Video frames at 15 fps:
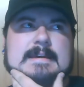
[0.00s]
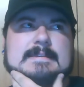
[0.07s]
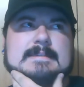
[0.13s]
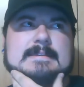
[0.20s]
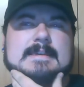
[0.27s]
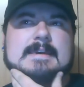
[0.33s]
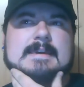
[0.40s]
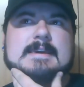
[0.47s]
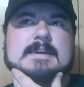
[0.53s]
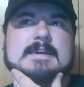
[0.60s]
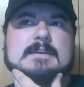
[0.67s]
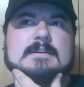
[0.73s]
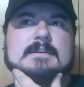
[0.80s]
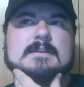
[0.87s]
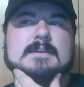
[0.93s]

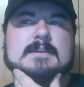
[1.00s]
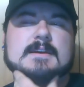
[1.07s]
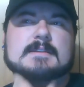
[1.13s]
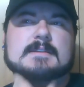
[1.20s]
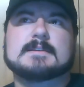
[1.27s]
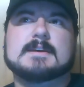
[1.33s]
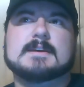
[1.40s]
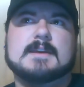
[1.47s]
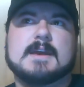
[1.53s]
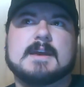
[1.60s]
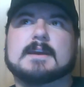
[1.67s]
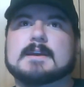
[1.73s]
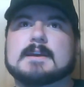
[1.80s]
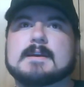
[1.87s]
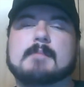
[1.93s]
the Keynesian
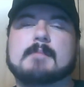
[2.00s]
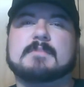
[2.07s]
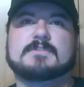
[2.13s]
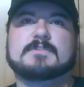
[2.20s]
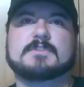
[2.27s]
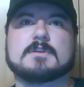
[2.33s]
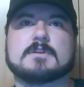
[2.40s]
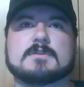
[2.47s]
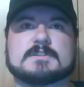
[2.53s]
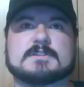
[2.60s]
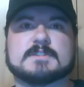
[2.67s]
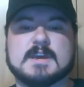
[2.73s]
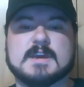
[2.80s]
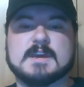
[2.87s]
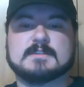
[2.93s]
economic theory
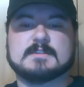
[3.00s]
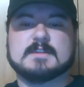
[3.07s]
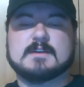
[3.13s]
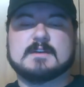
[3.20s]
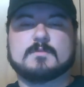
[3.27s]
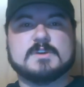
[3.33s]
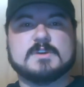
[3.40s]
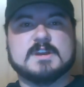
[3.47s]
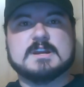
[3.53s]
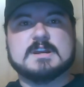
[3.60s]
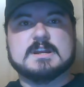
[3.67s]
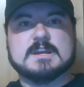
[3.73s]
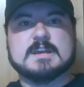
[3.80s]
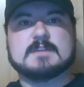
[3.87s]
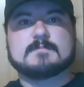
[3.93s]
saying that we need
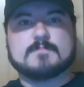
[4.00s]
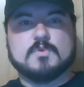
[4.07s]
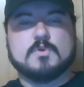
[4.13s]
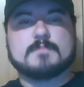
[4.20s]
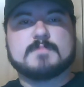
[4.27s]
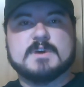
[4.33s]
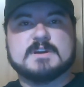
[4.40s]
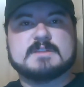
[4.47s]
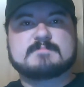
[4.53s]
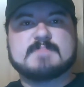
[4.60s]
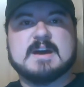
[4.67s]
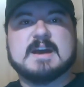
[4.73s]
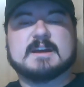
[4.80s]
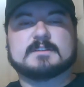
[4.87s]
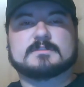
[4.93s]
to get more money
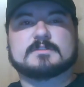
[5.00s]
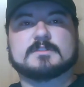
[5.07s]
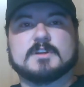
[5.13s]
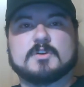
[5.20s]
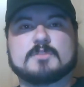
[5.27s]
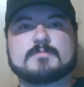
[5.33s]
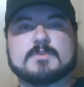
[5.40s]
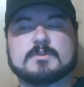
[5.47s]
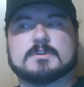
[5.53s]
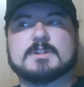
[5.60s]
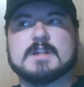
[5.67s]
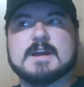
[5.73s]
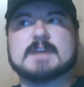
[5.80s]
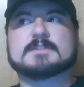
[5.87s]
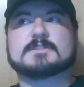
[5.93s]
back to lower middle
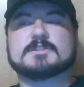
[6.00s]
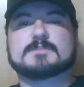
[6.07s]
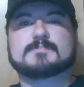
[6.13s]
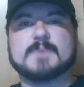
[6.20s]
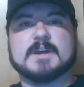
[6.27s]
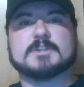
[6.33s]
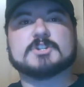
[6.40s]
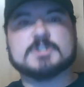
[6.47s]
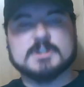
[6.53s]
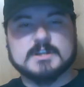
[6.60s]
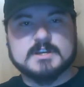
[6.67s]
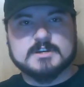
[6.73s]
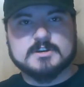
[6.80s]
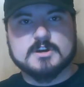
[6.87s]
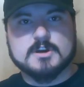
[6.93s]
class,
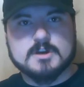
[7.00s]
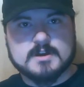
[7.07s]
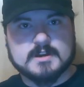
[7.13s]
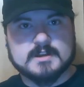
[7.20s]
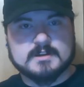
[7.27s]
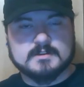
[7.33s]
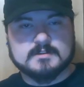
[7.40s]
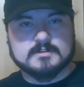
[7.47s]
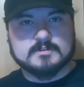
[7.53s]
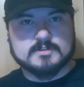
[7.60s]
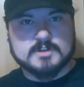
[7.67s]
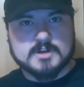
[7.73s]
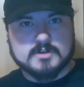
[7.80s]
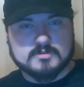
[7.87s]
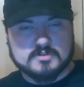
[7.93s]
especially during,
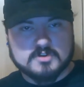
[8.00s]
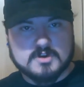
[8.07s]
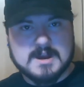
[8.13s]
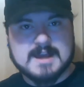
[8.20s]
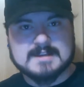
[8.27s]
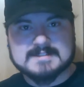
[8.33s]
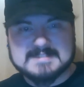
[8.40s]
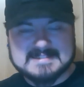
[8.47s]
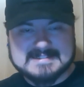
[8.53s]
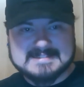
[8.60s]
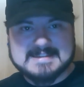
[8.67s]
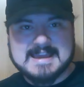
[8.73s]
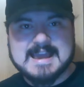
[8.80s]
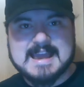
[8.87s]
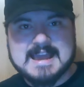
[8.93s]
crisis
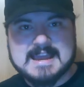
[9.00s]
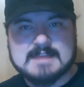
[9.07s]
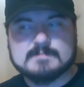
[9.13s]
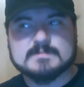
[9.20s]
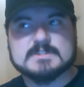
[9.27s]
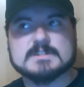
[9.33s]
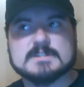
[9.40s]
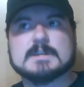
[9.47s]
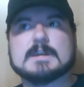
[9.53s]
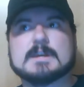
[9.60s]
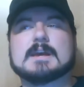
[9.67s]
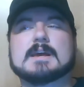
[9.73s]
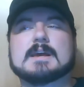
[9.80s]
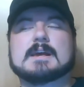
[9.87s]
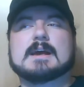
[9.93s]
times,
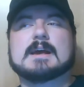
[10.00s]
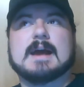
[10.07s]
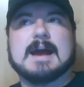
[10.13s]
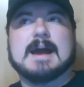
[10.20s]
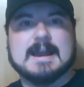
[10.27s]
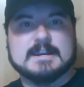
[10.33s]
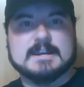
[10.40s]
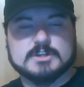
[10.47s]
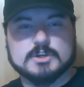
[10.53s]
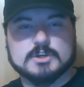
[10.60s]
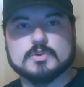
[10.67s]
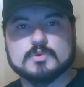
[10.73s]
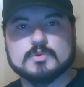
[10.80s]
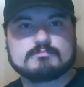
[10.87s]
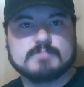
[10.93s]
I
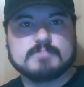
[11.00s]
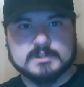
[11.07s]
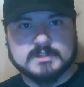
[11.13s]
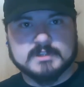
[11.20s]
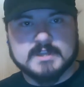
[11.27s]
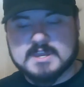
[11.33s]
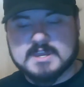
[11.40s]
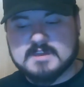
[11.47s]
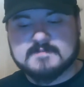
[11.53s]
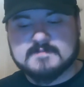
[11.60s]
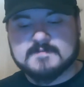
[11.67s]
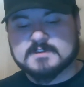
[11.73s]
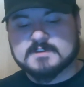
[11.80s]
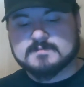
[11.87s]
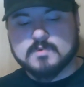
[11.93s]
do
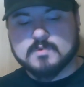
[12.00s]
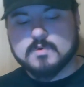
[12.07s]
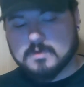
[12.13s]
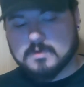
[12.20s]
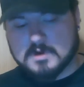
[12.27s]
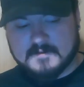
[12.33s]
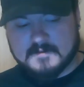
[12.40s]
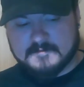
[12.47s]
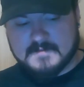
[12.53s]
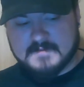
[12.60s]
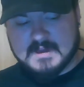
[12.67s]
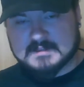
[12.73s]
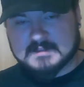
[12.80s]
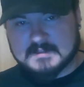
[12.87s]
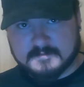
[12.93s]
believe is more
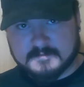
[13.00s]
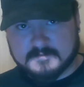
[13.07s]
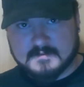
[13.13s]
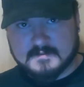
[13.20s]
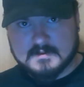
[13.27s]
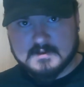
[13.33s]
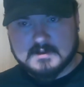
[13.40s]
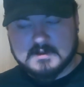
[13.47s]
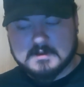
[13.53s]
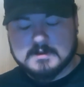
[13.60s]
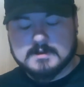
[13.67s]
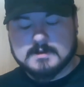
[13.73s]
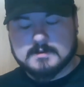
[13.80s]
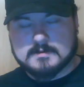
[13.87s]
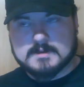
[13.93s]
effective.
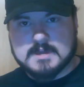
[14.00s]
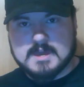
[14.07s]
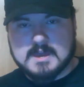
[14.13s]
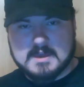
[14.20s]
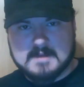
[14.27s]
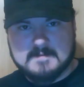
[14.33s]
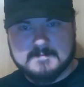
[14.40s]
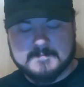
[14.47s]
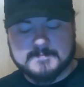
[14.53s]
Okay?